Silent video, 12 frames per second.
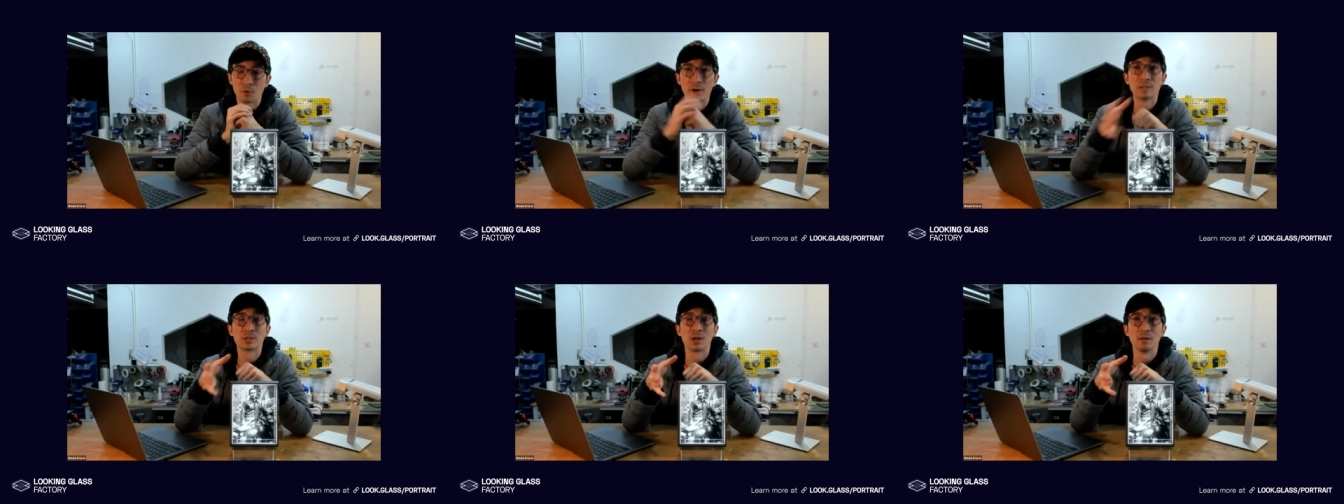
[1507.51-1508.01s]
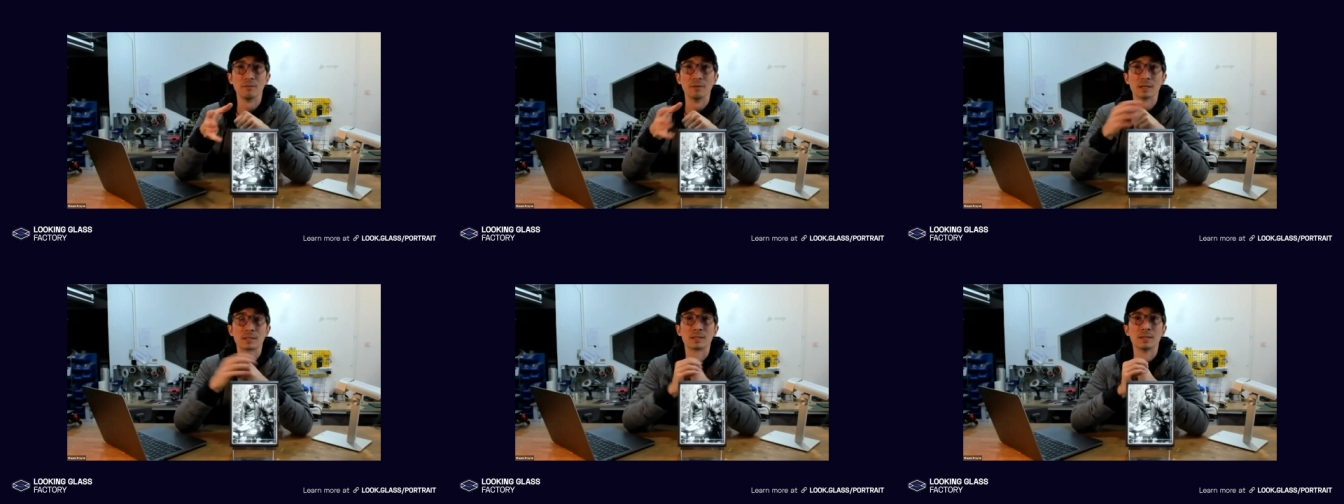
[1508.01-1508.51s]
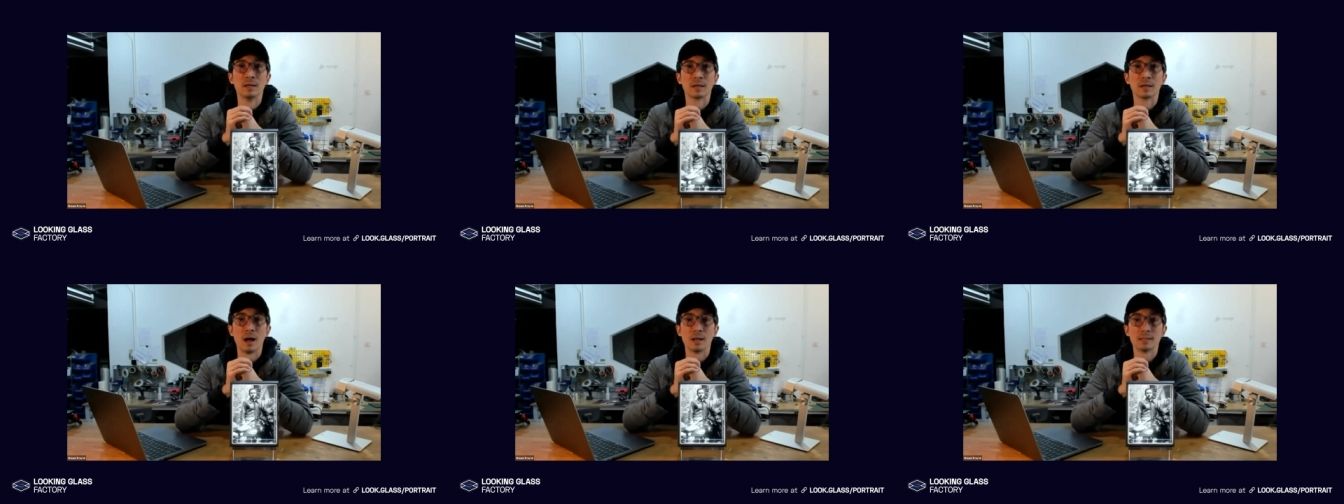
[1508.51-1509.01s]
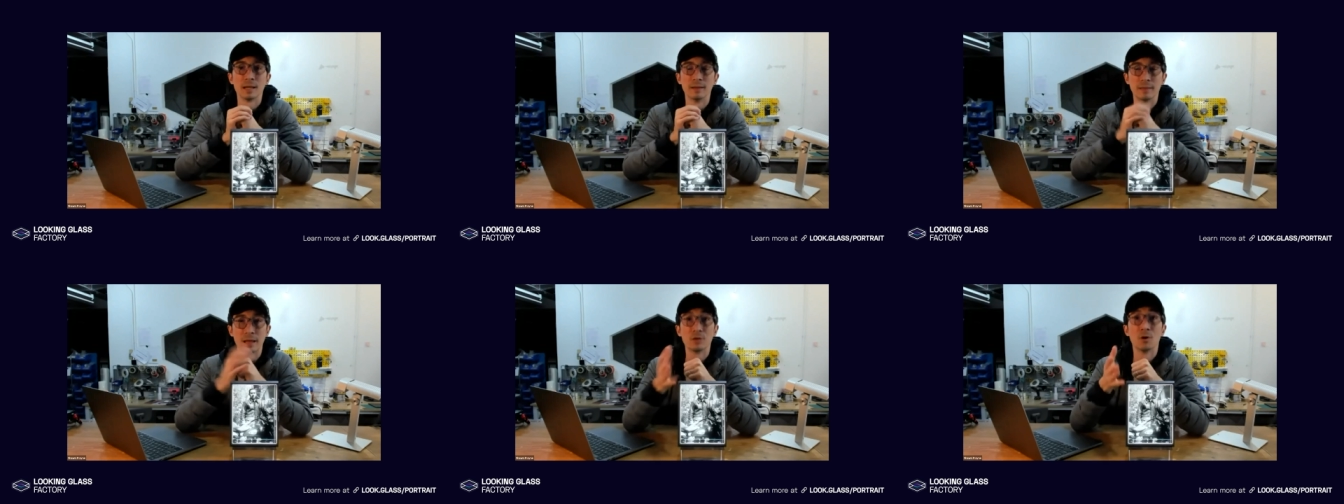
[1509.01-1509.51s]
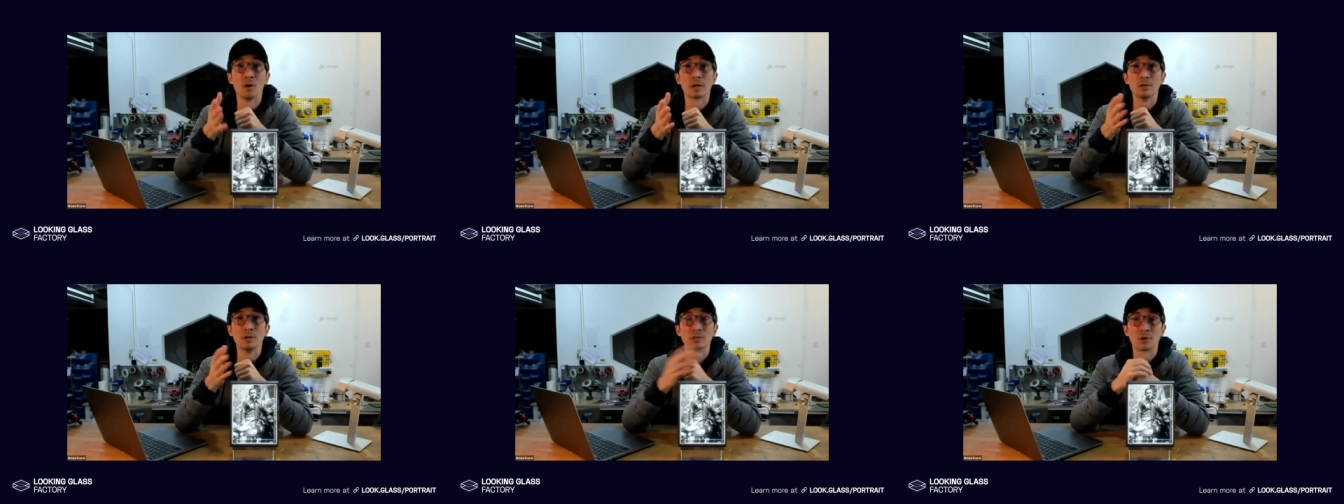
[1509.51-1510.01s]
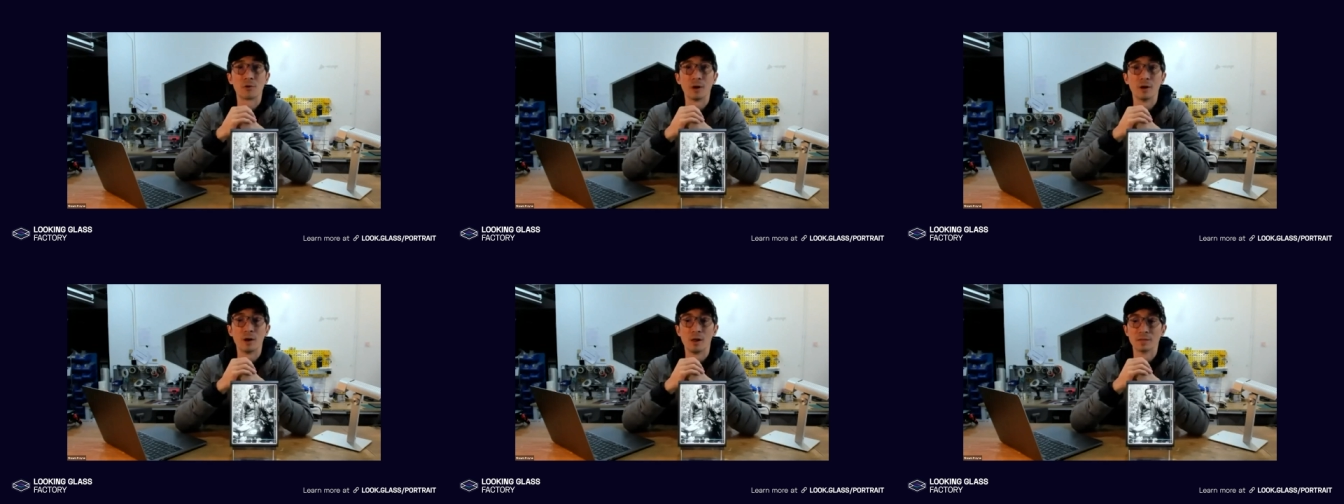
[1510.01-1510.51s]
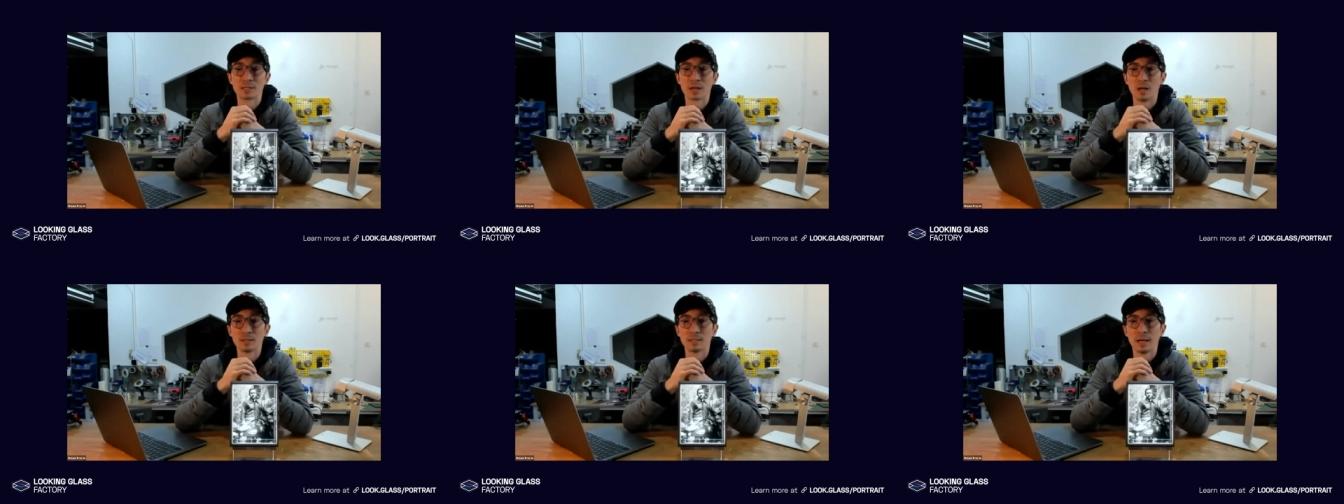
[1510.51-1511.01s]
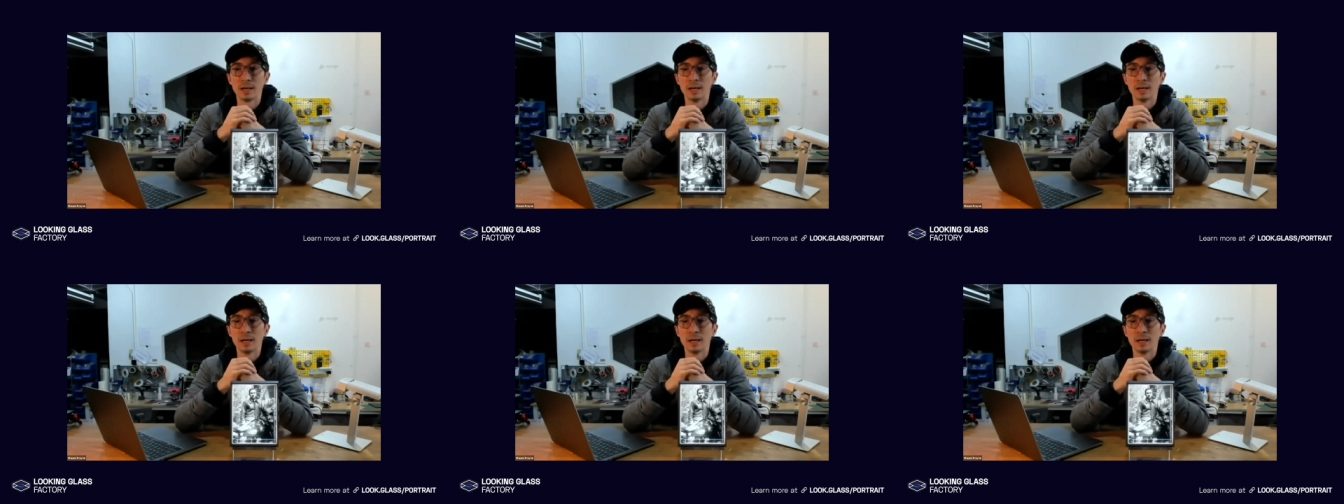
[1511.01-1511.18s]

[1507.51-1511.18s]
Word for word: creates all of this content and that you all can use to create all of this content.